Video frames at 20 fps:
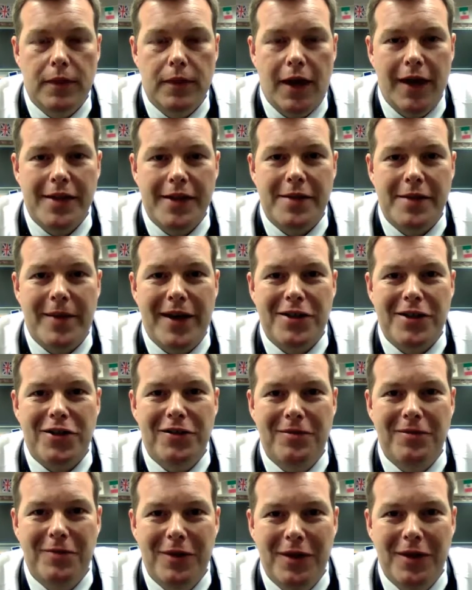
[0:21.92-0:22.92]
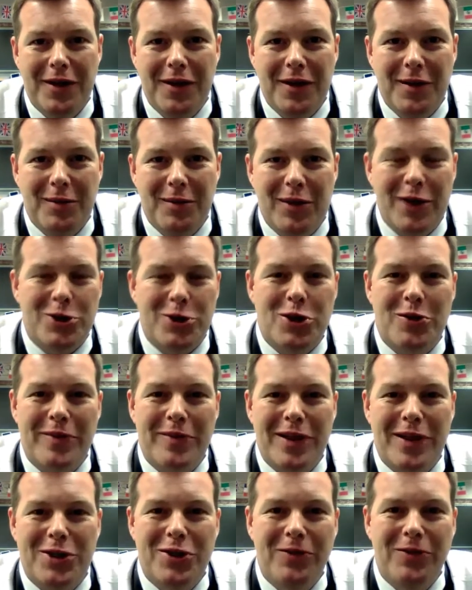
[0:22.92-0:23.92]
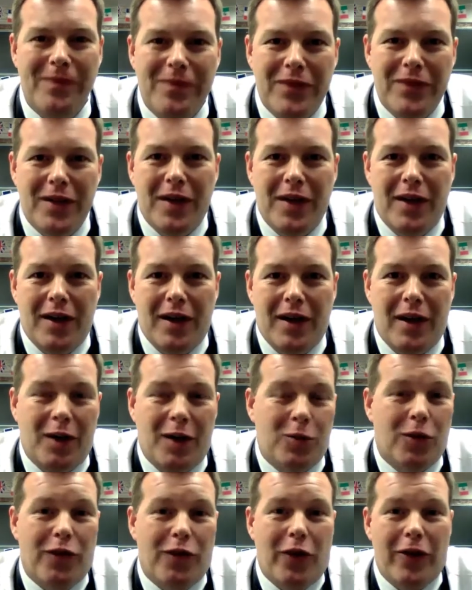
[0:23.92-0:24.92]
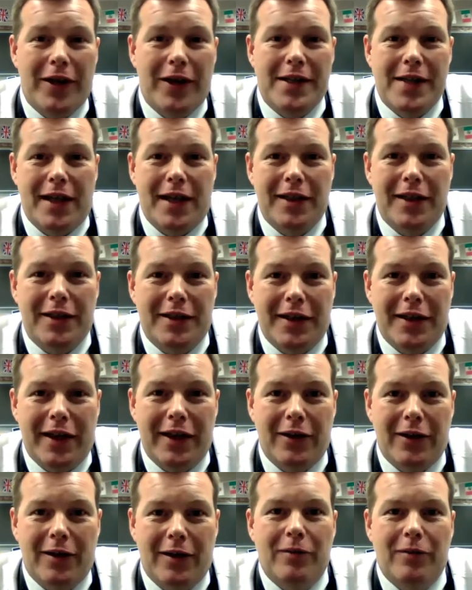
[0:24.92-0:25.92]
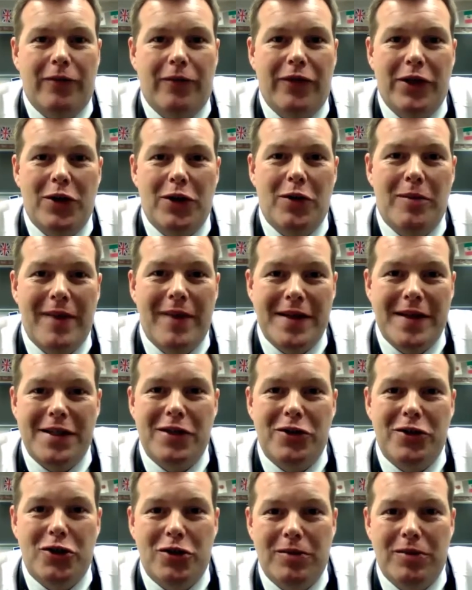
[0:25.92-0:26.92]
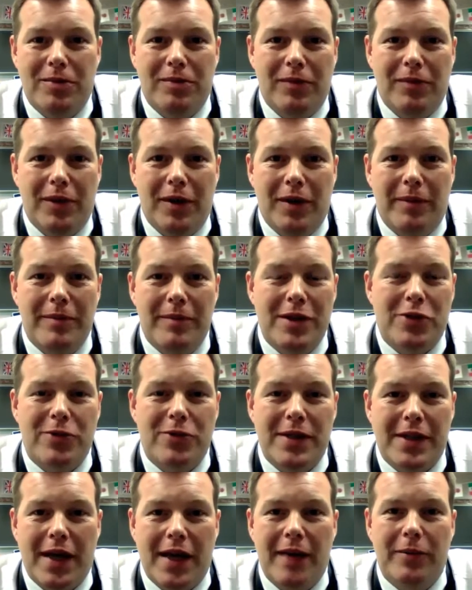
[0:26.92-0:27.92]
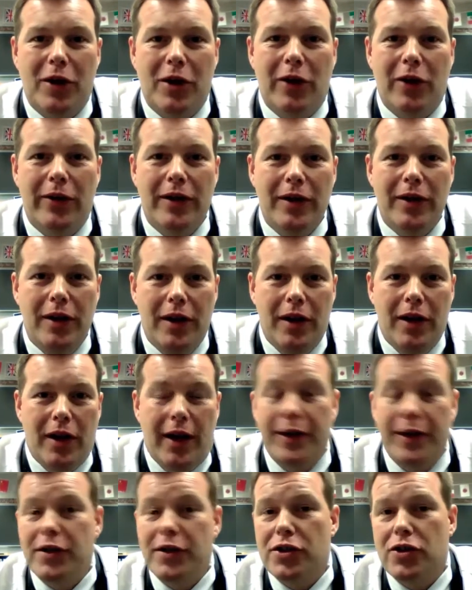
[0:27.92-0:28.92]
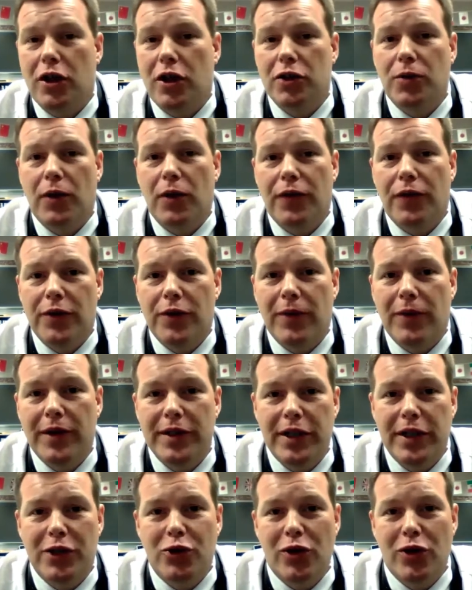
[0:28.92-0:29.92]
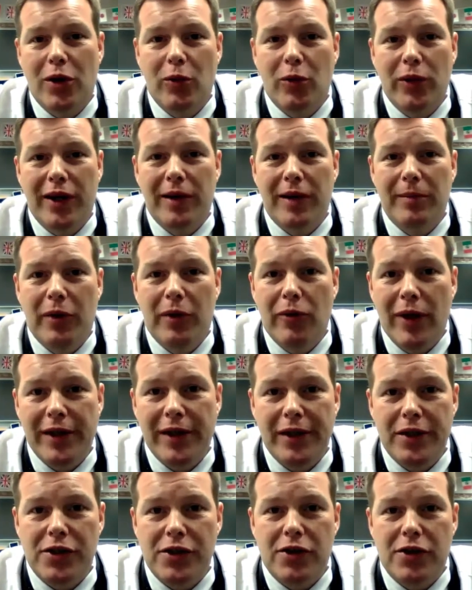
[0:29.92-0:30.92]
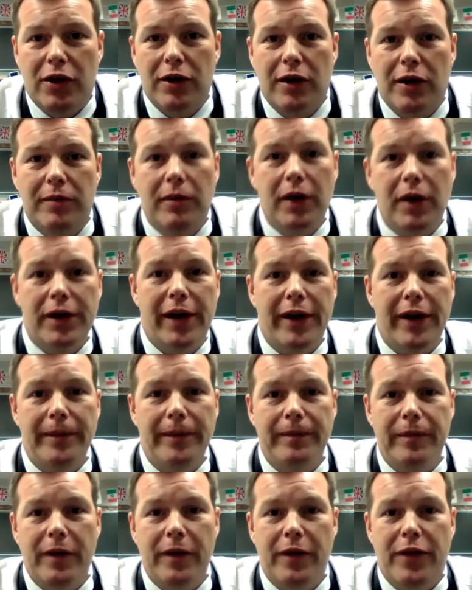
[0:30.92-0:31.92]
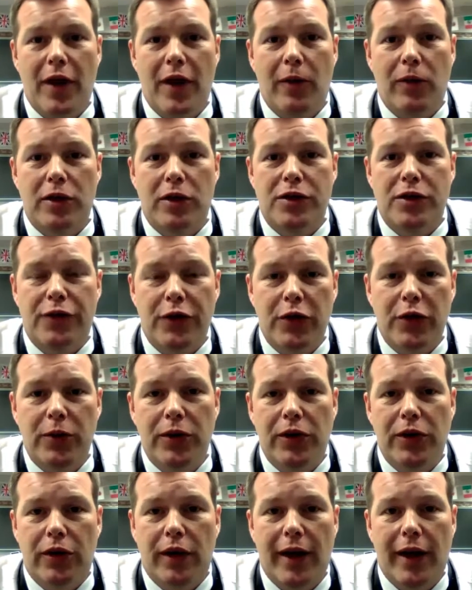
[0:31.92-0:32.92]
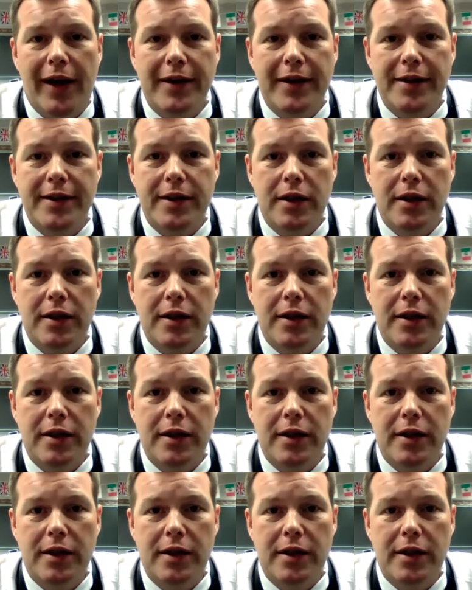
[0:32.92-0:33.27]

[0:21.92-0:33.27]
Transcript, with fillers: Hi, Sebastian. Pleasure to meet you. We're very excited to get our video message mystery Skype going. I just talked to our 5th grade teacher, and we can be ready to start on Monday, if that works for you and your class.